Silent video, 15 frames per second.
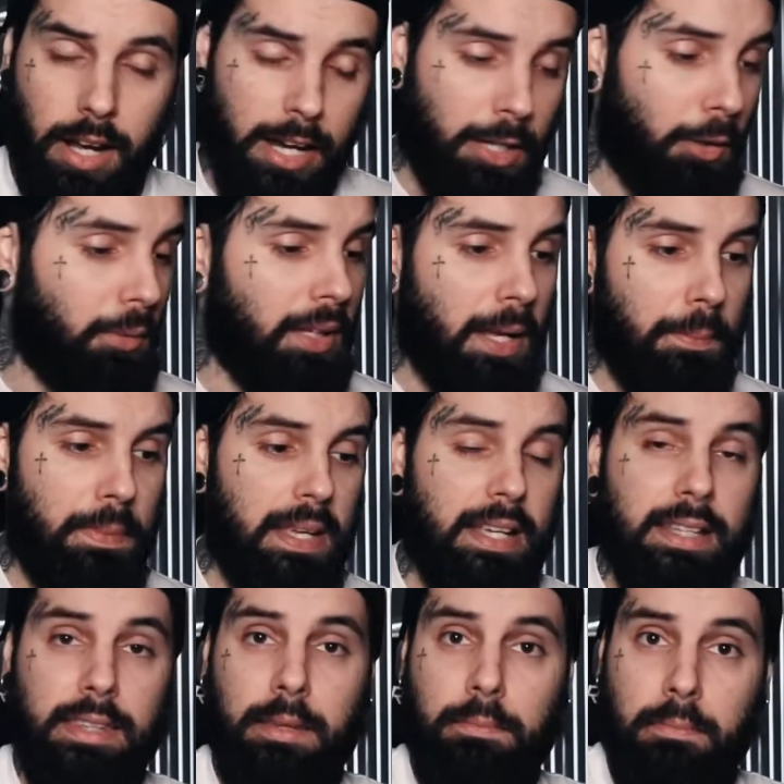I don't like
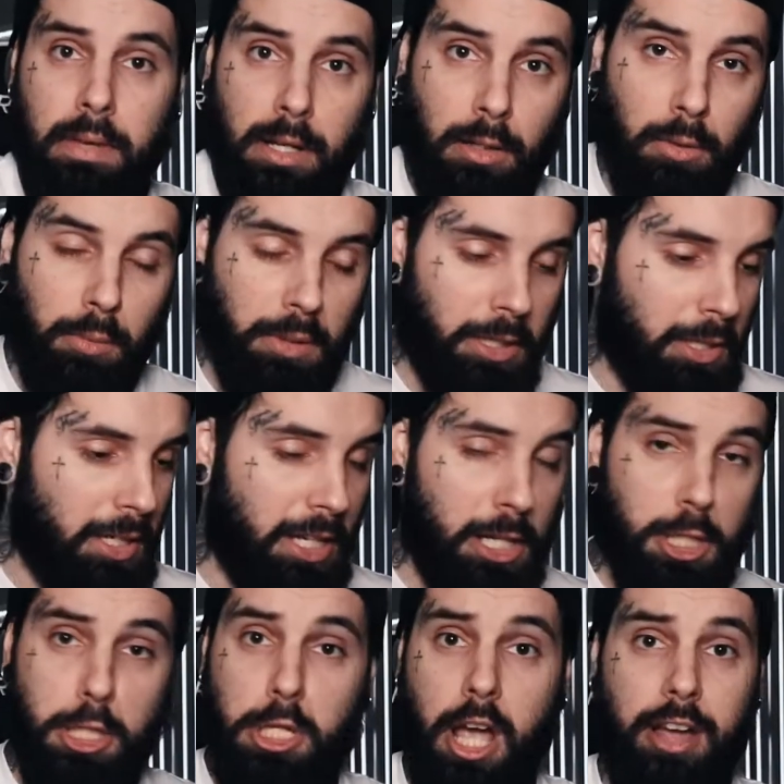being in the middle where you're
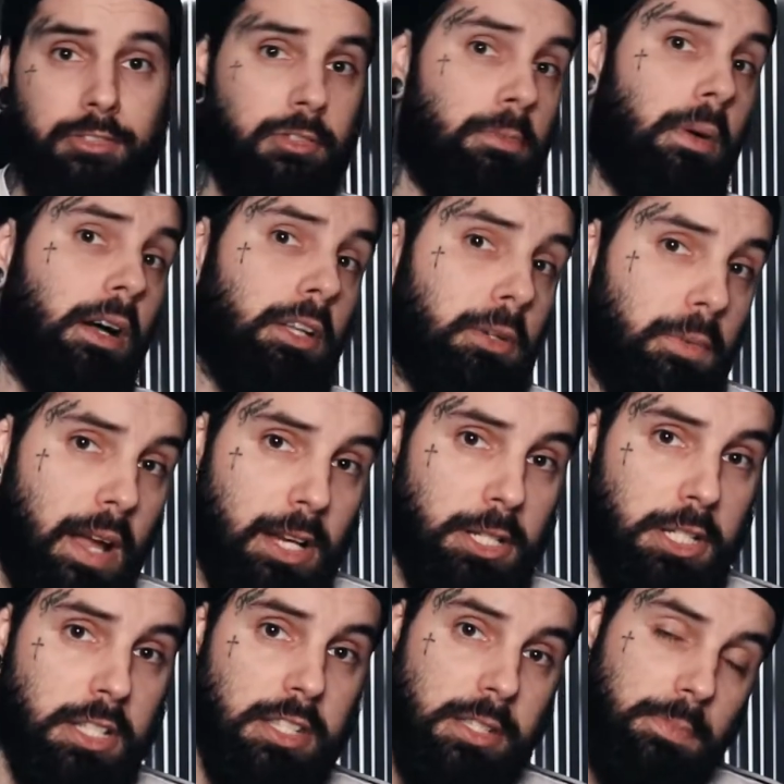getting shot from all
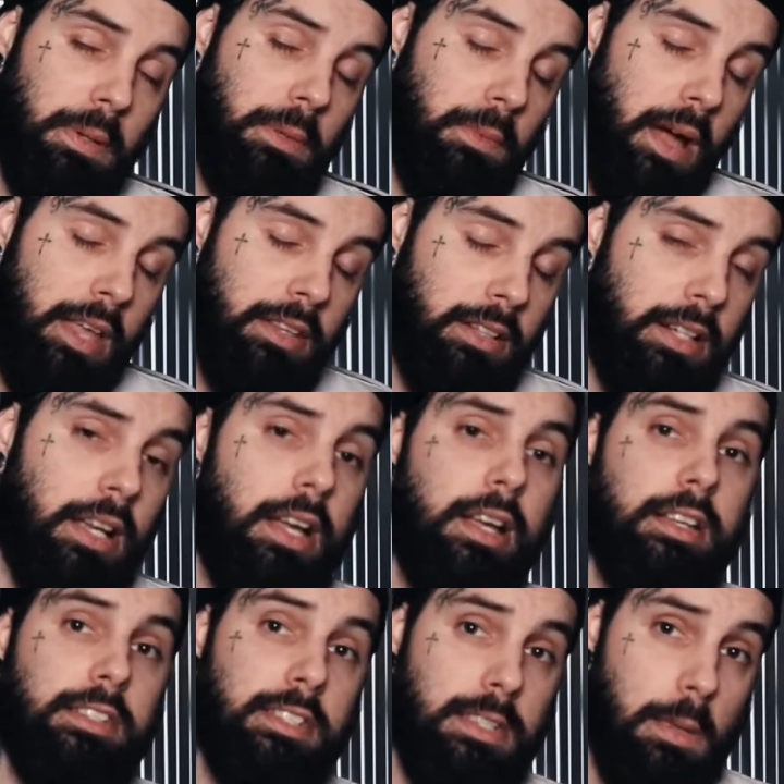directions, but rather
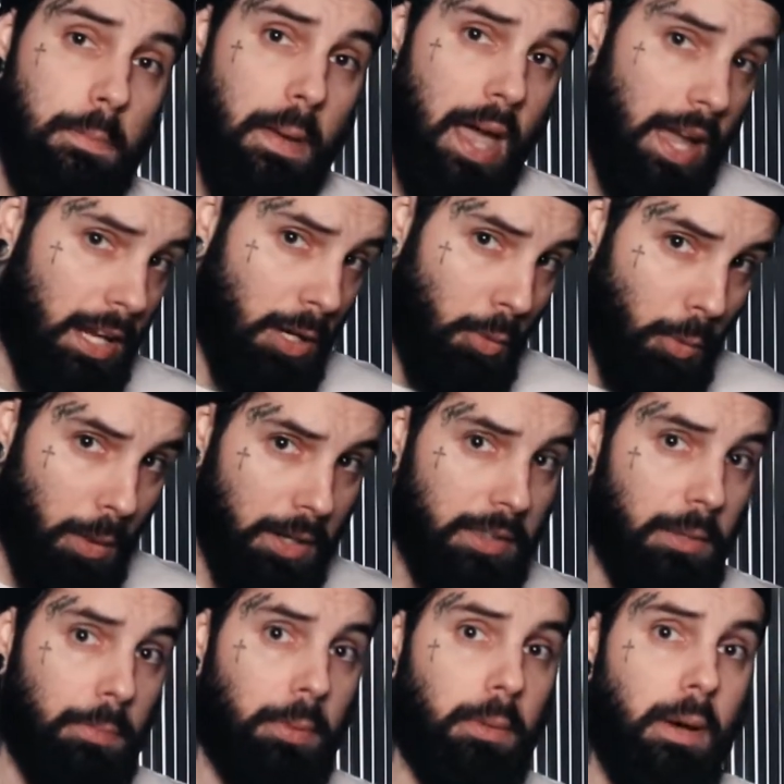sit back, work
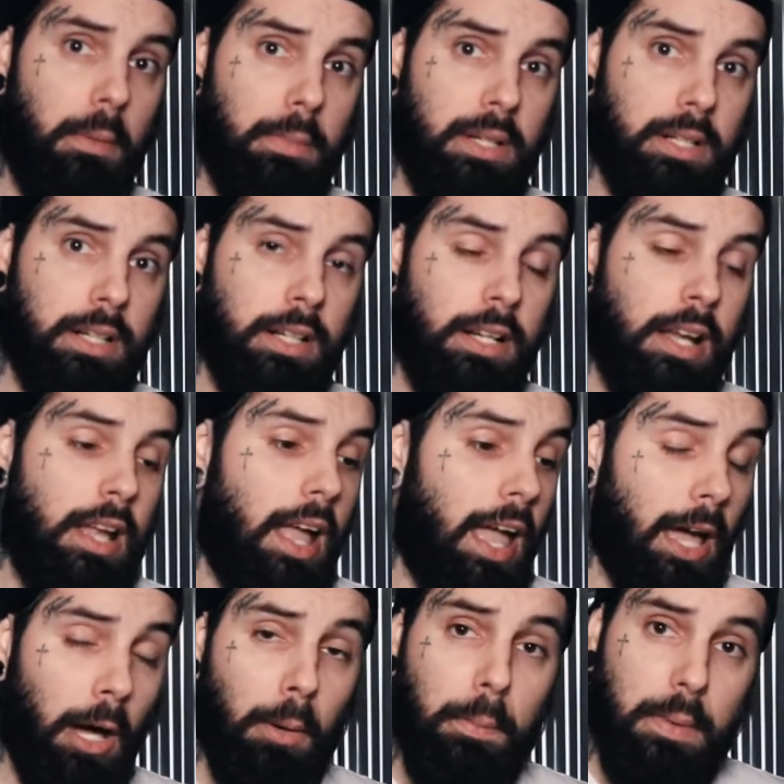the perimeter,
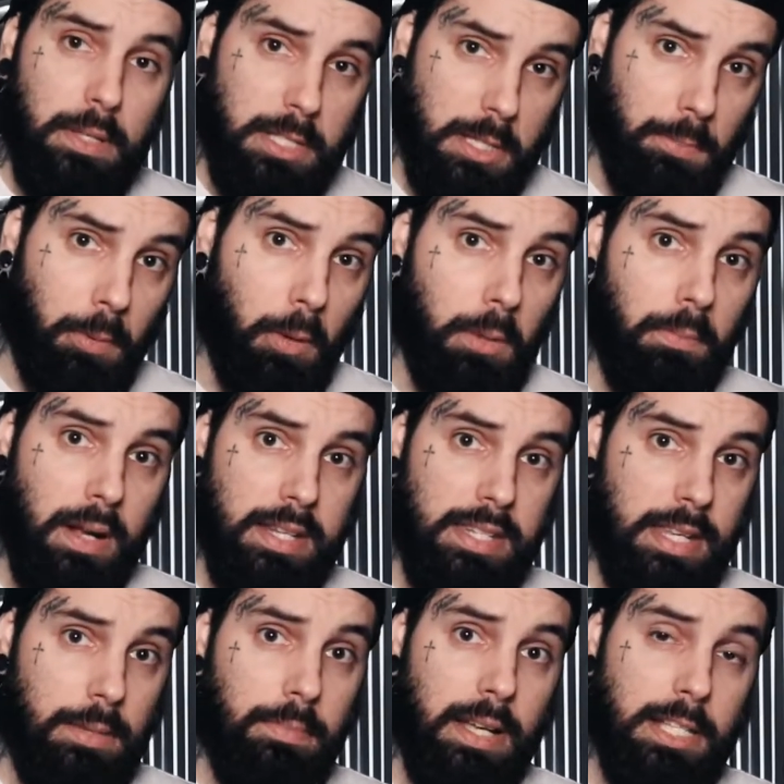help and support my
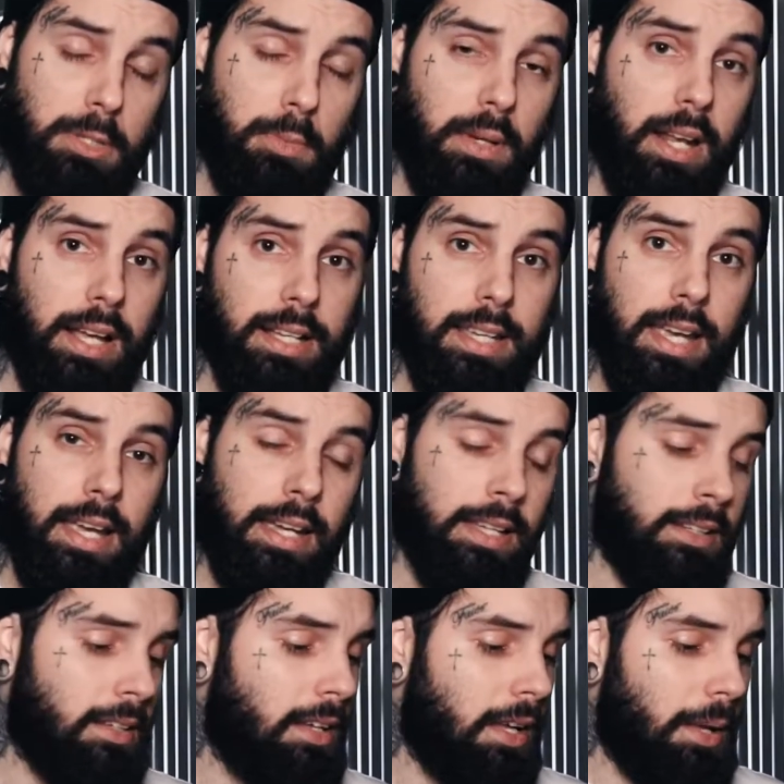teammates when I
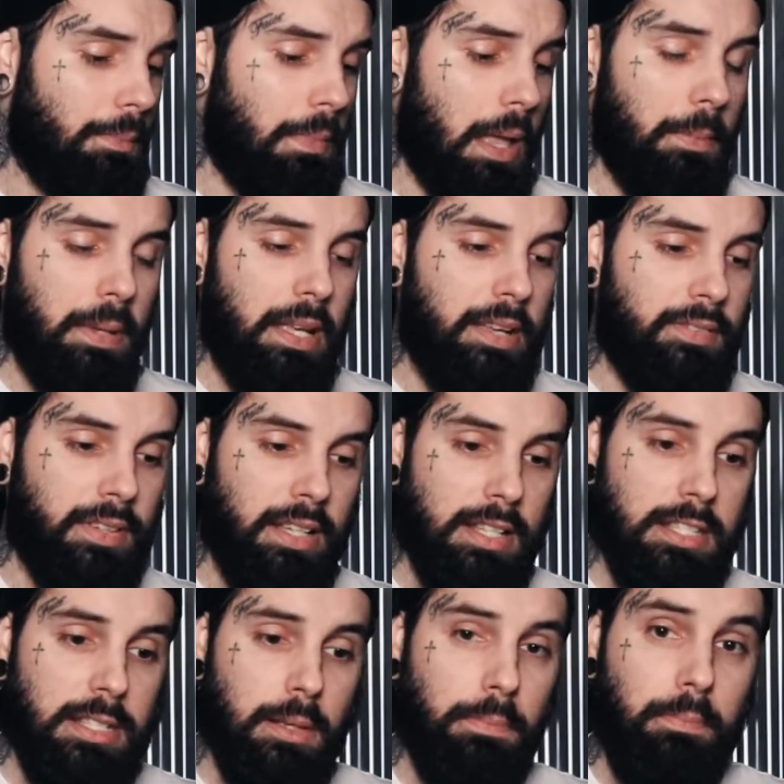can, maybe even
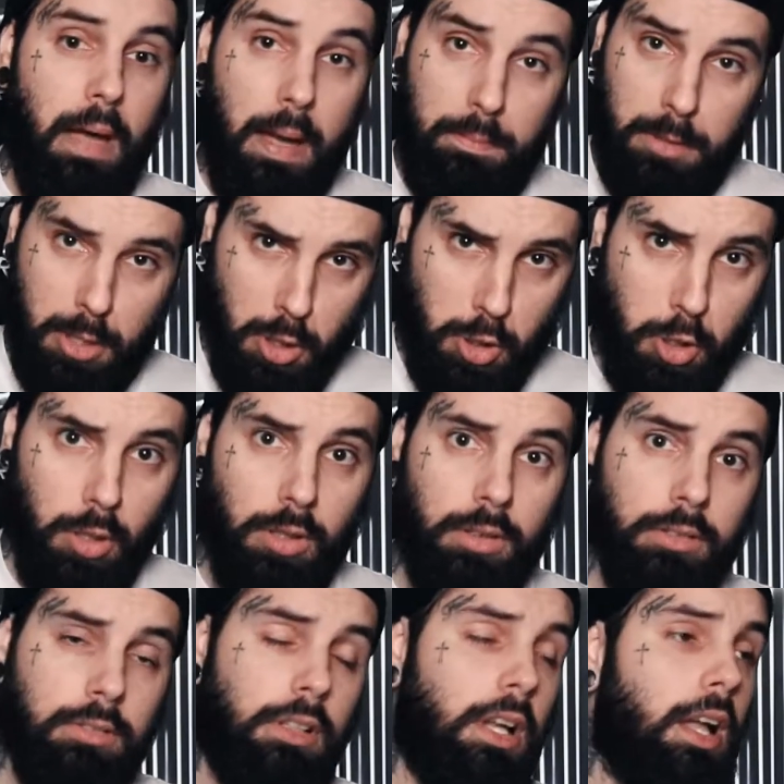get some map
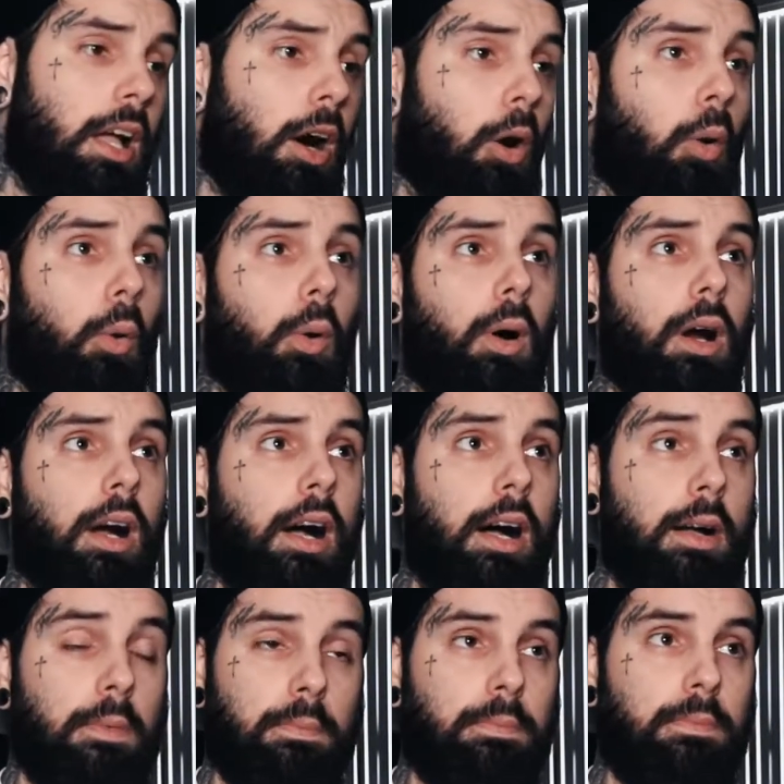control,
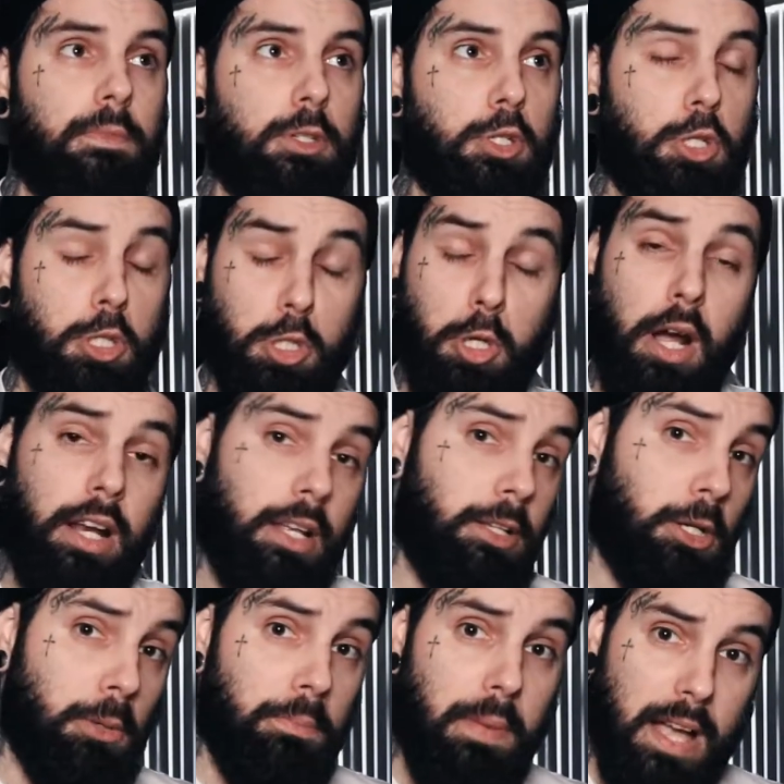or just try
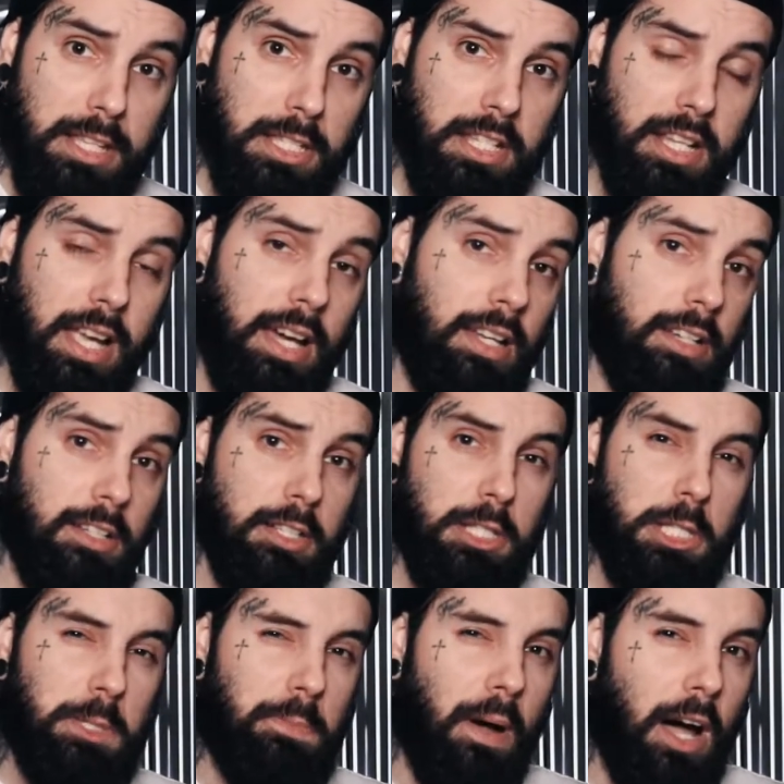your best to kind of
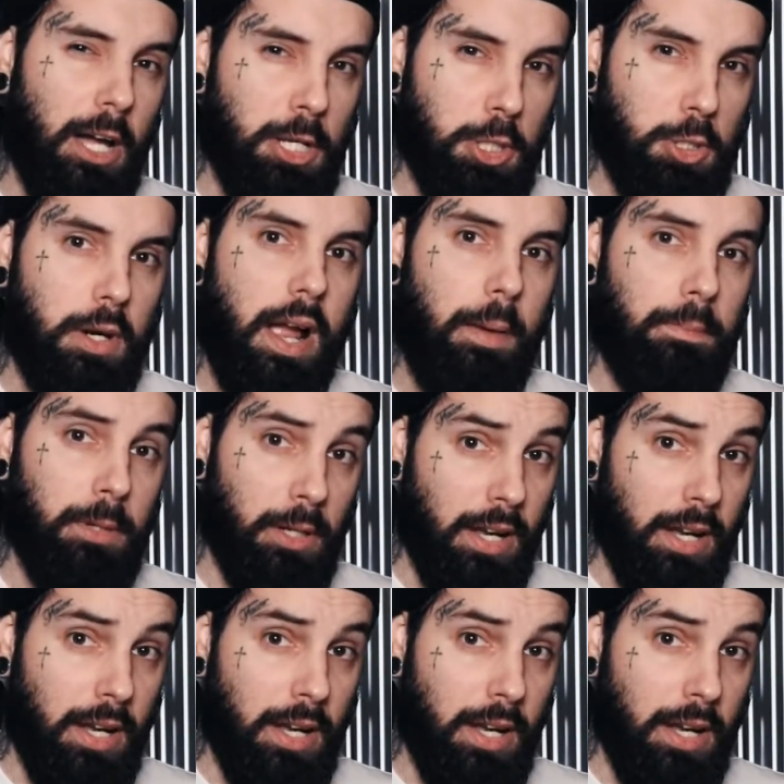spawn trap